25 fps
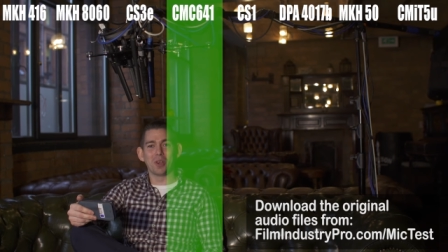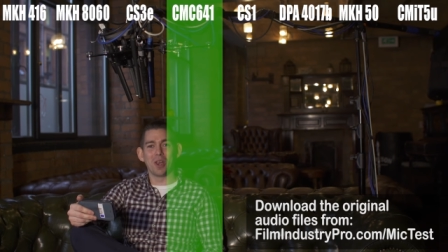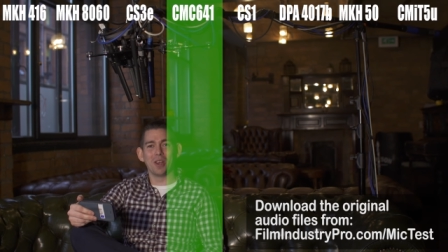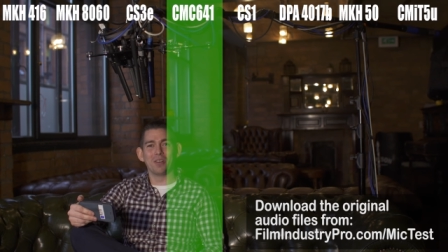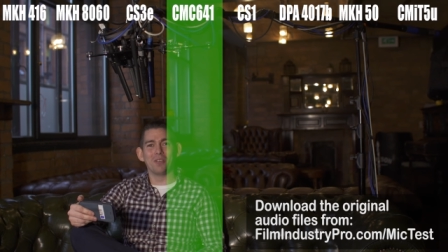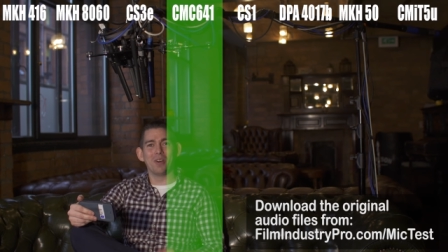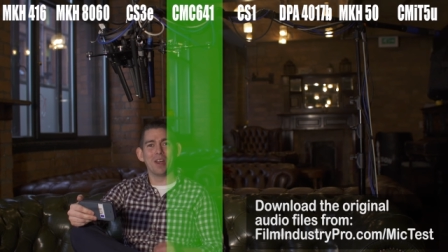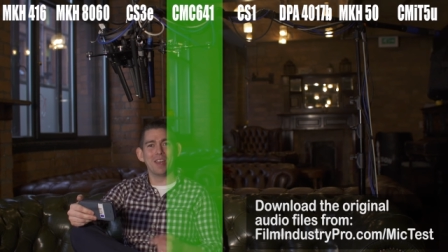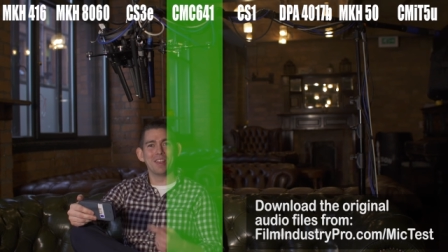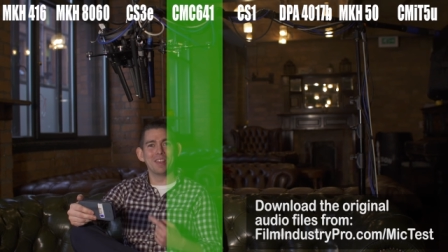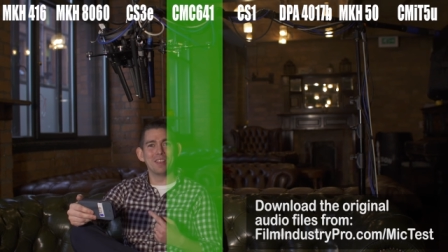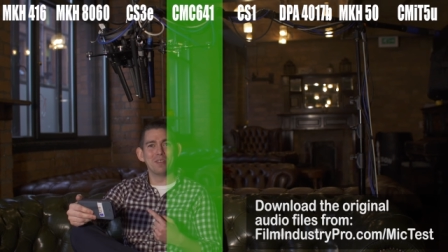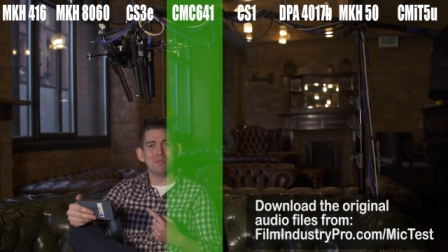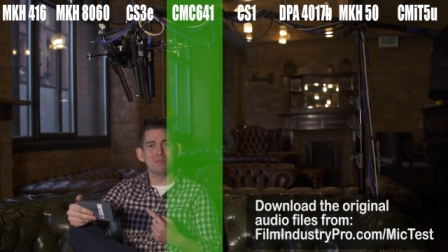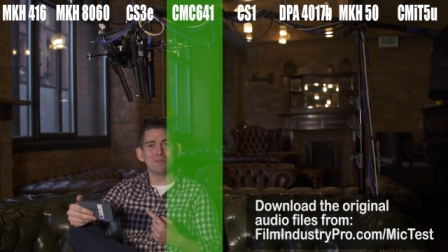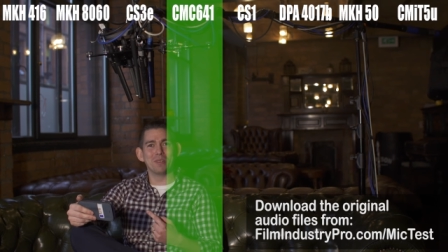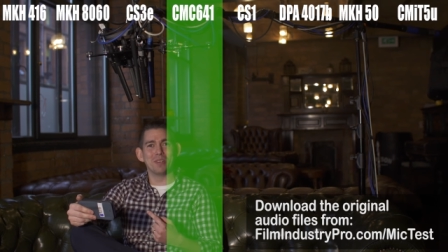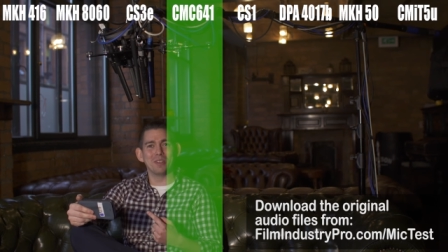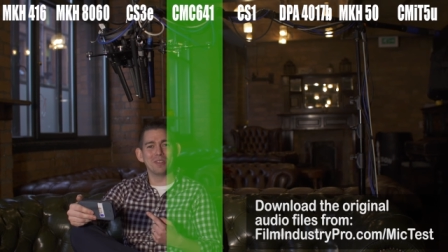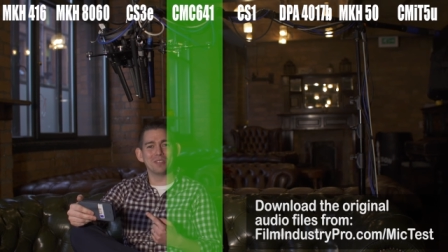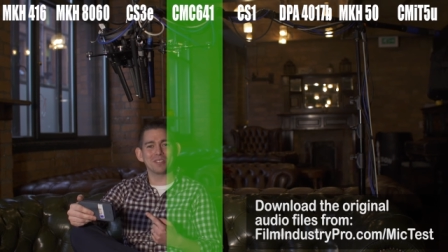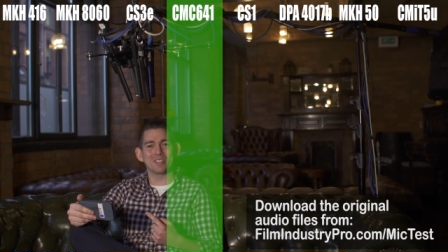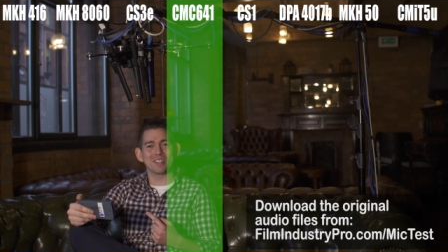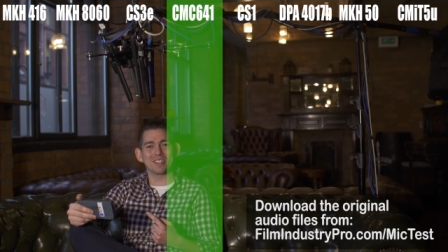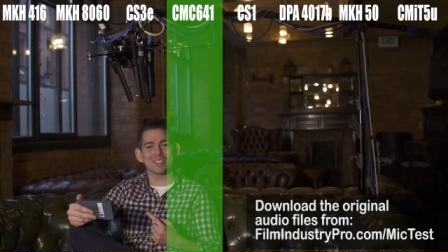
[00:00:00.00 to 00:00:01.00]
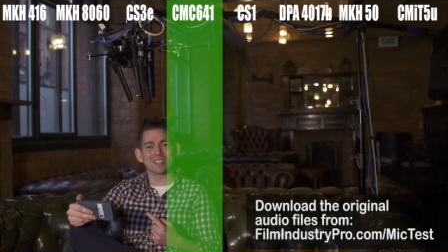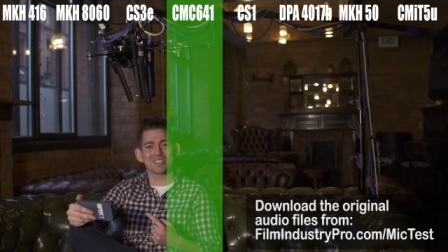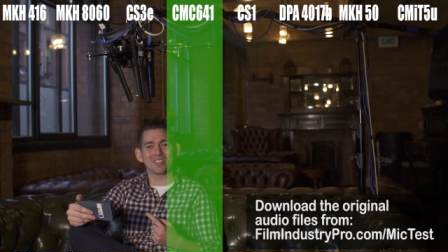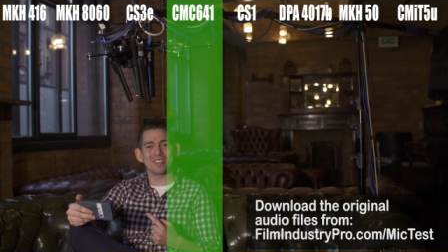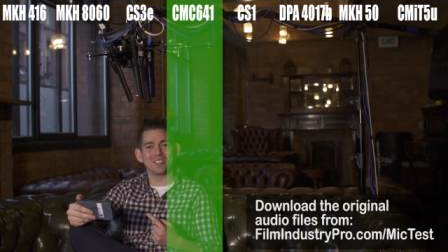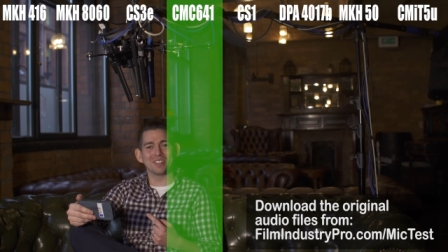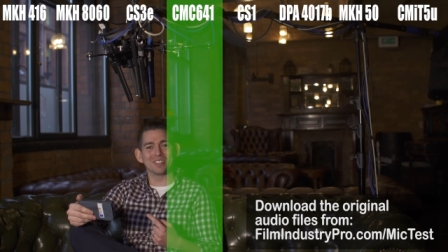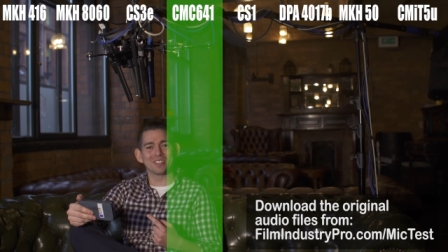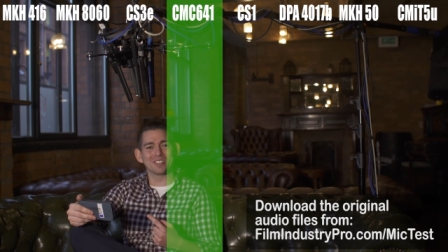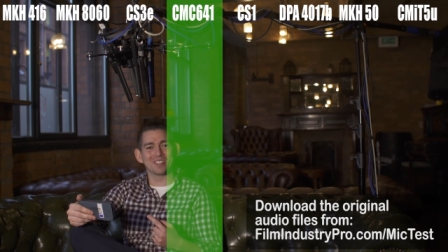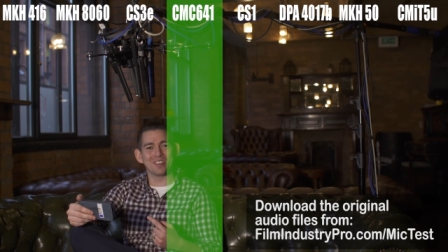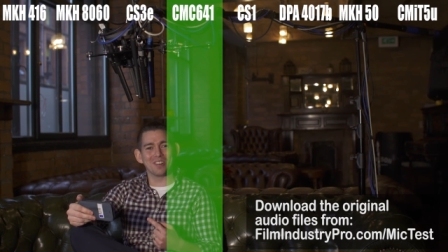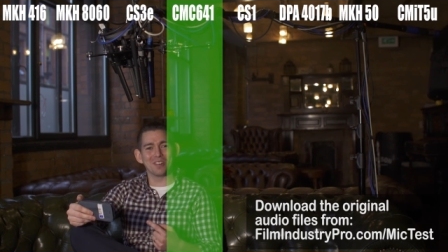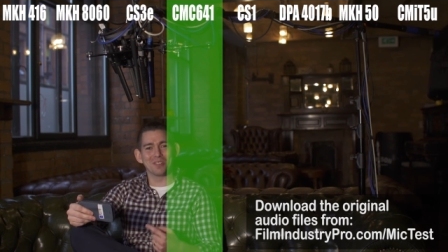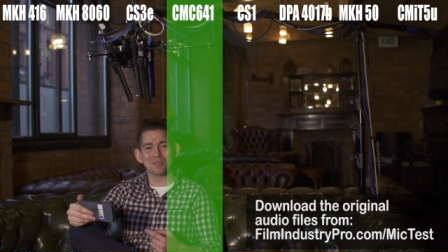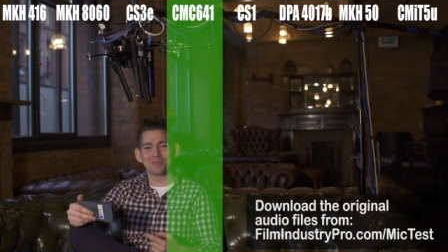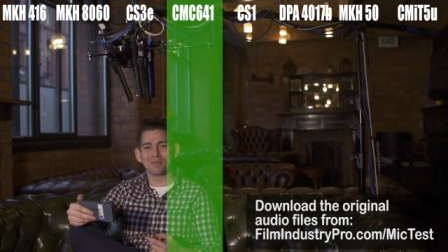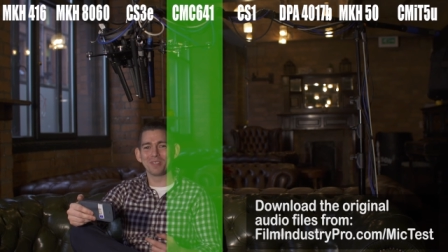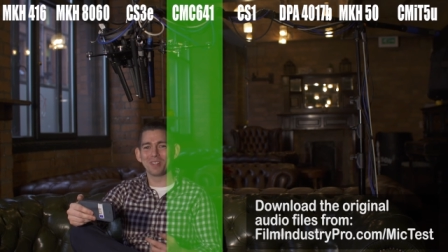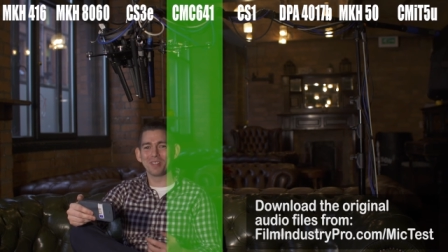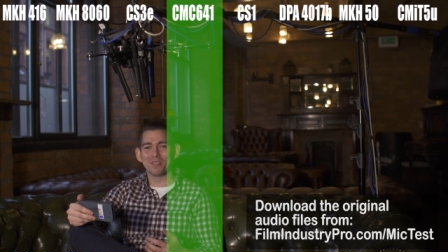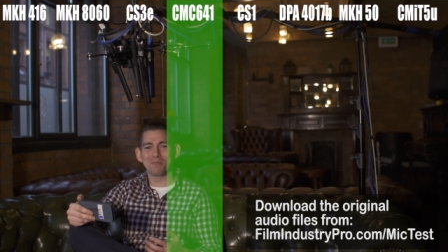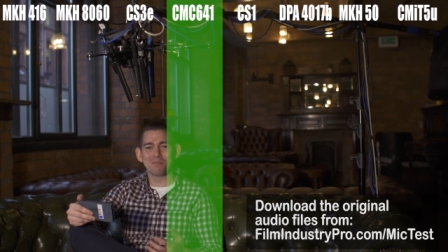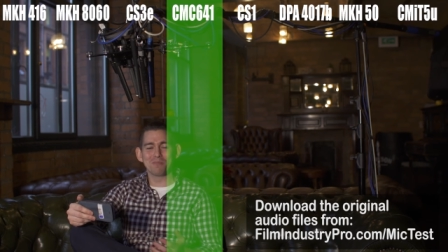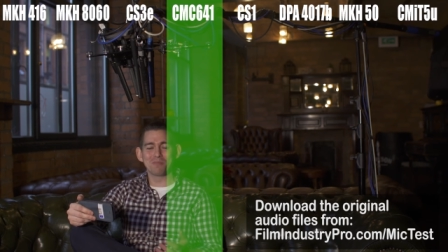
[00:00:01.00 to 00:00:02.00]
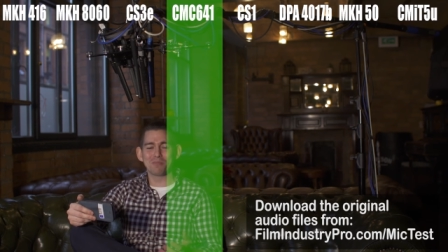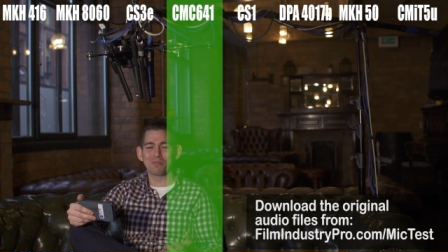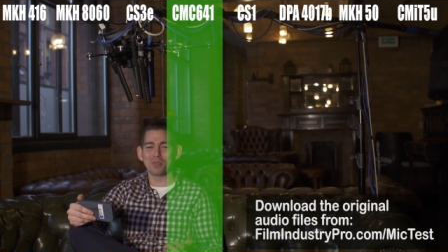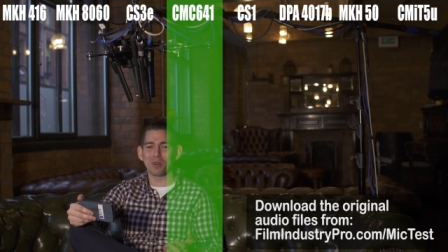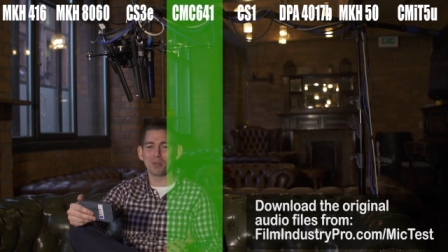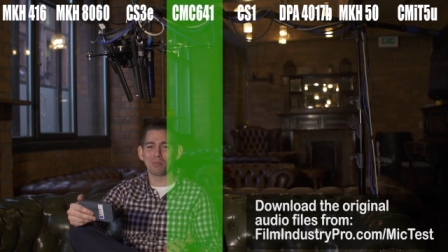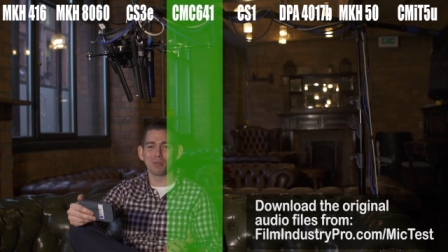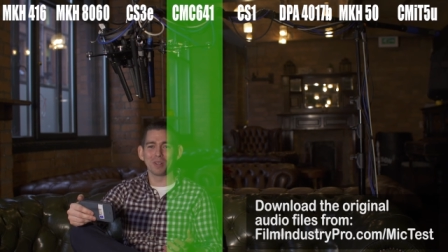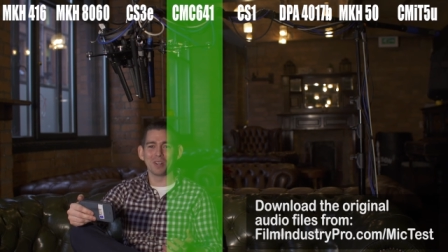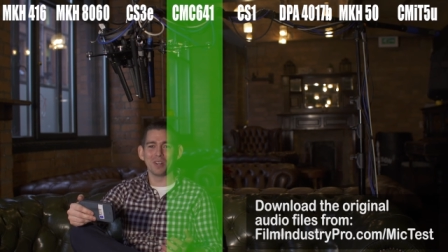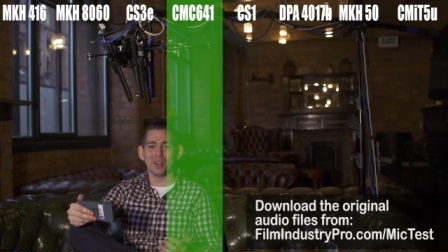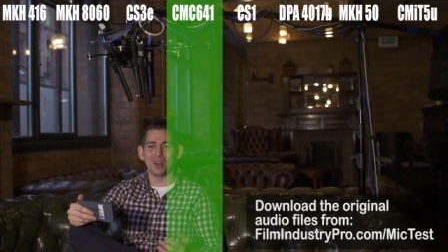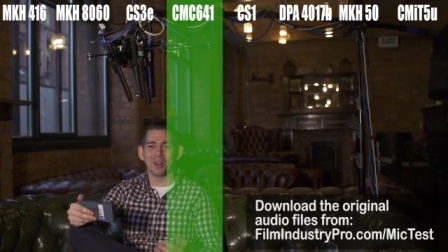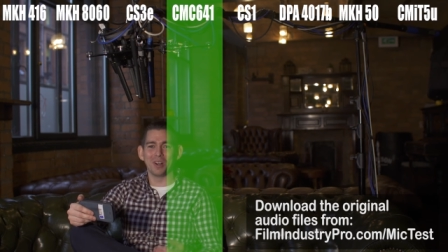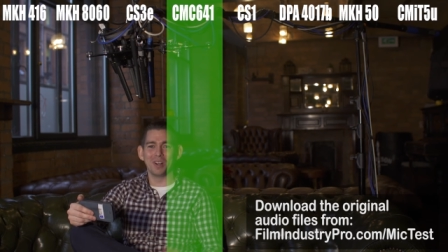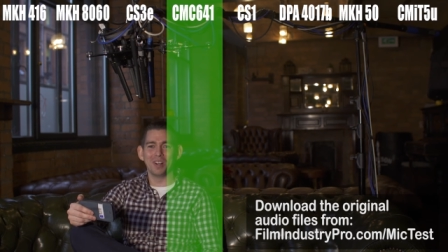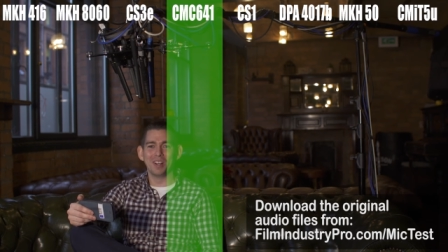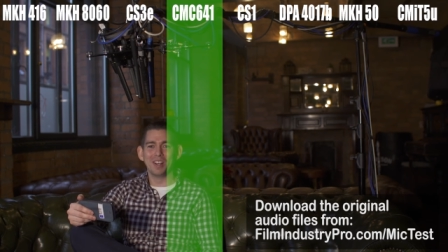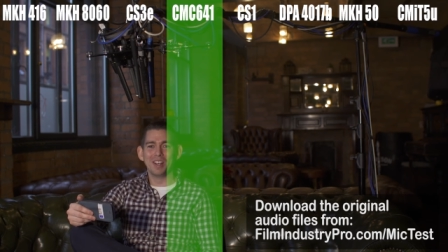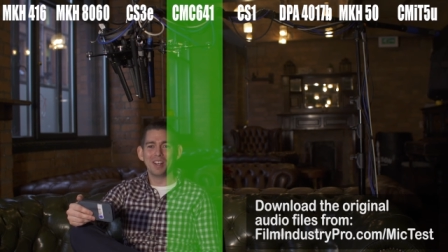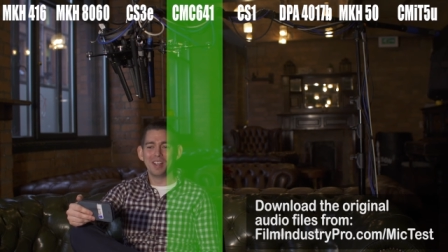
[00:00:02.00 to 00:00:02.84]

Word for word: when the music's on, so probably not